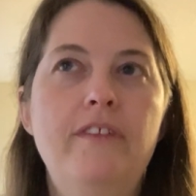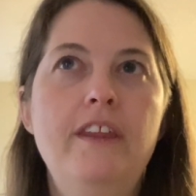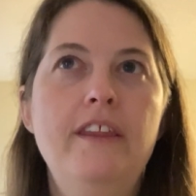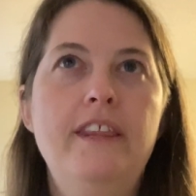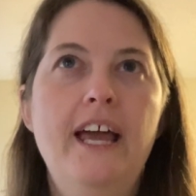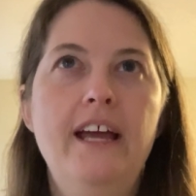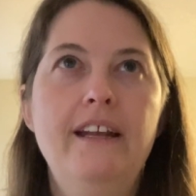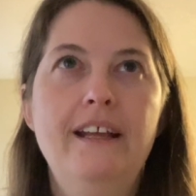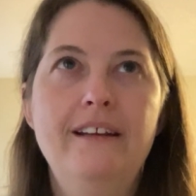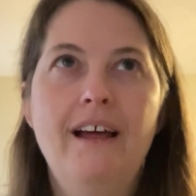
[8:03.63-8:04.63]

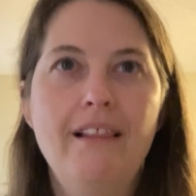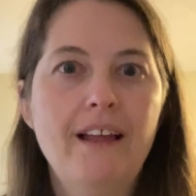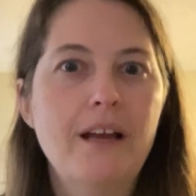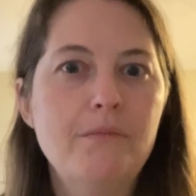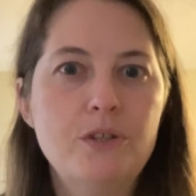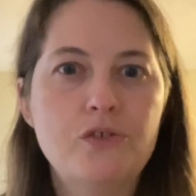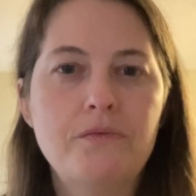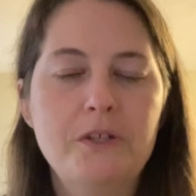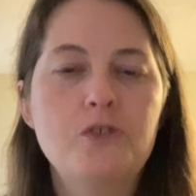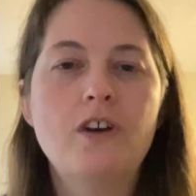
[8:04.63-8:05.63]
that, not like a mushroom
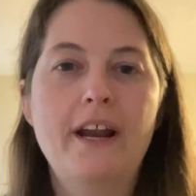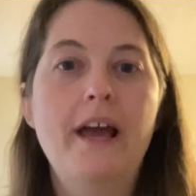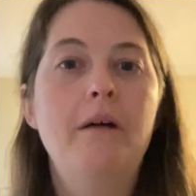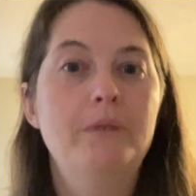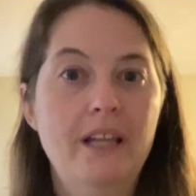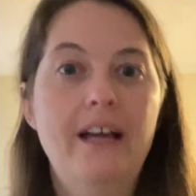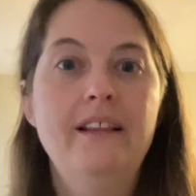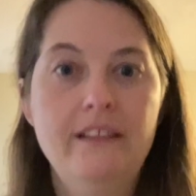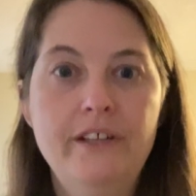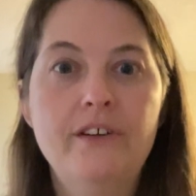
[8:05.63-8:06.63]
that's dried out, but like
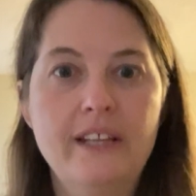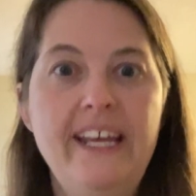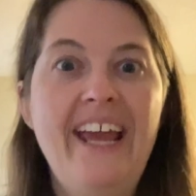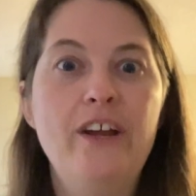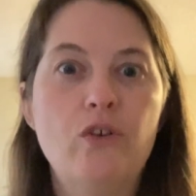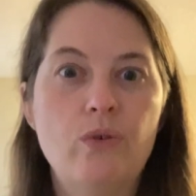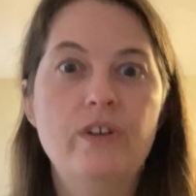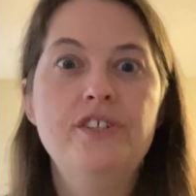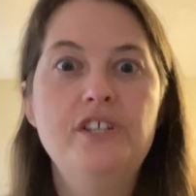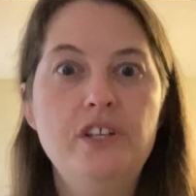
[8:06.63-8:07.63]
literally a
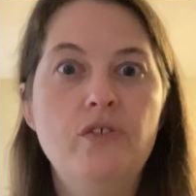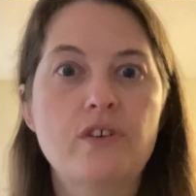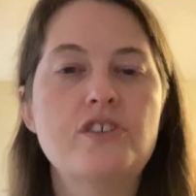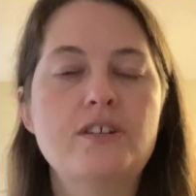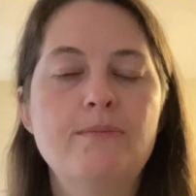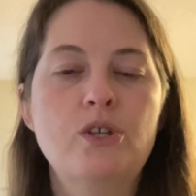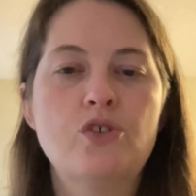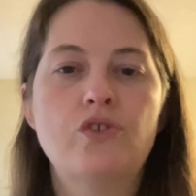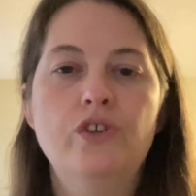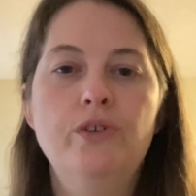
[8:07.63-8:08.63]
crunchy
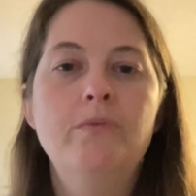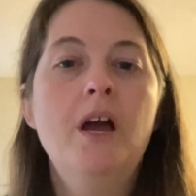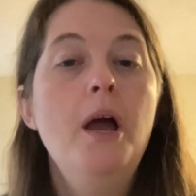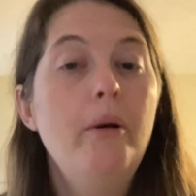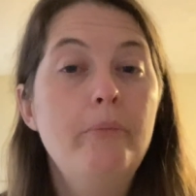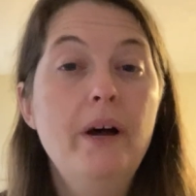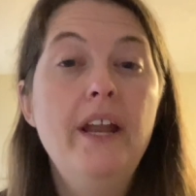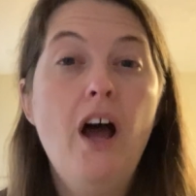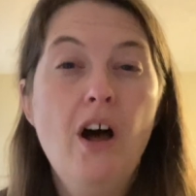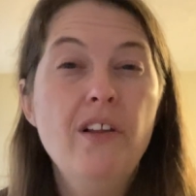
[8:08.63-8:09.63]
mushroom.
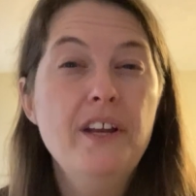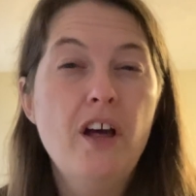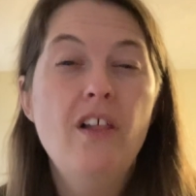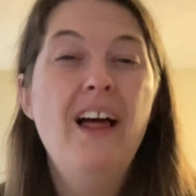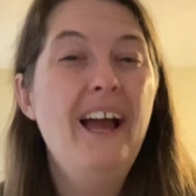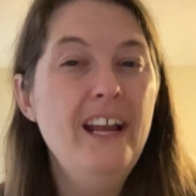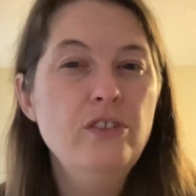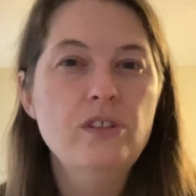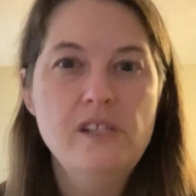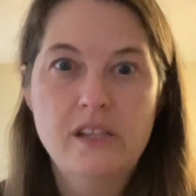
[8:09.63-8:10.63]
But all in all, I
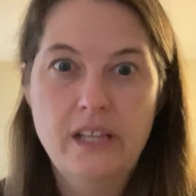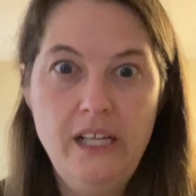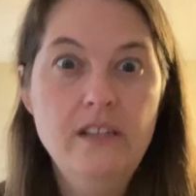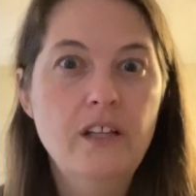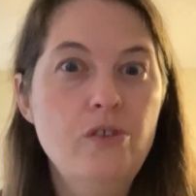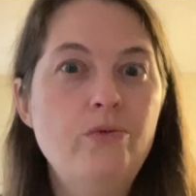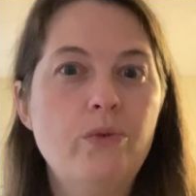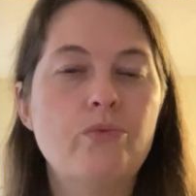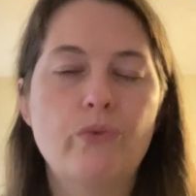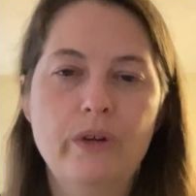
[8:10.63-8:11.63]
actually think those
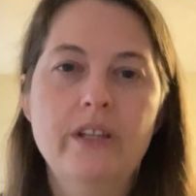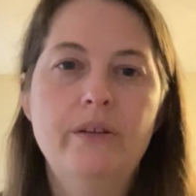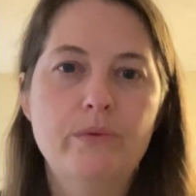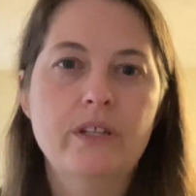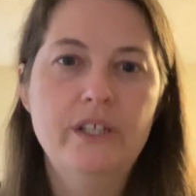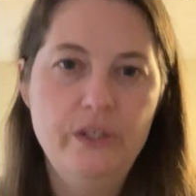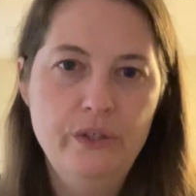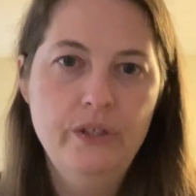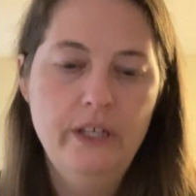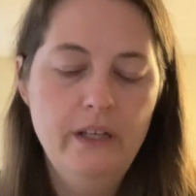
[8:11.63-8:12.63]
were really, really
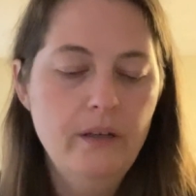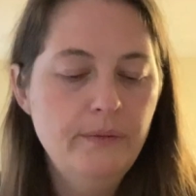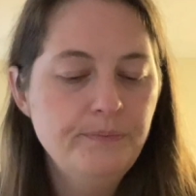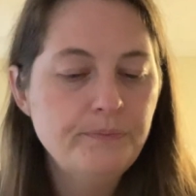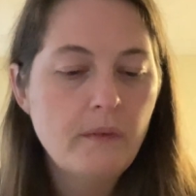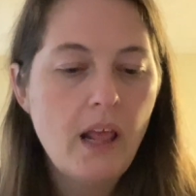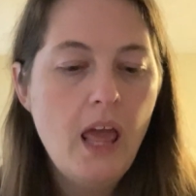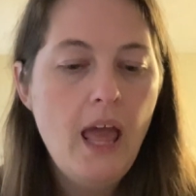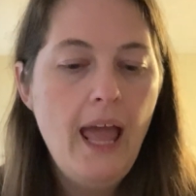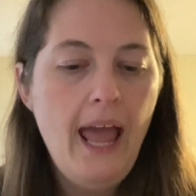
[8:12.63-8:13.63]
good.
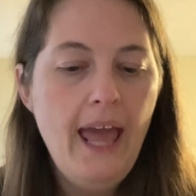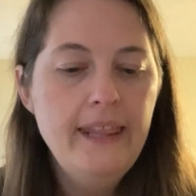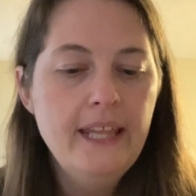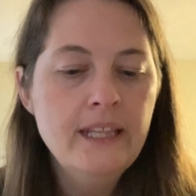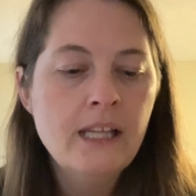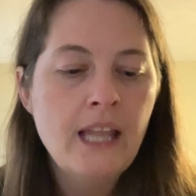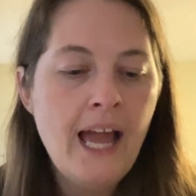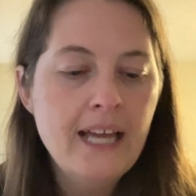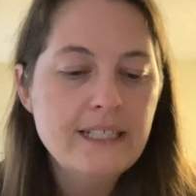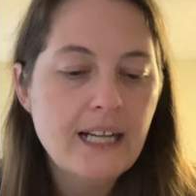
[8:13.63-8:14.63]
And then the
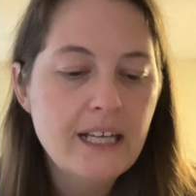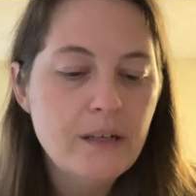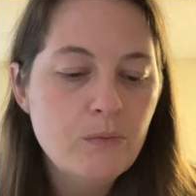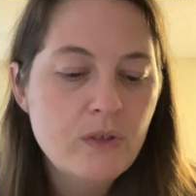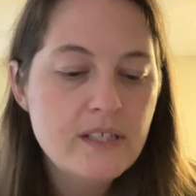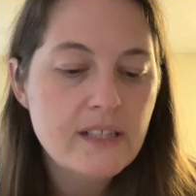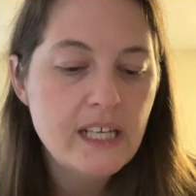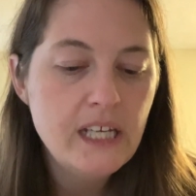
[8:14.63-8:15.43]
last item was the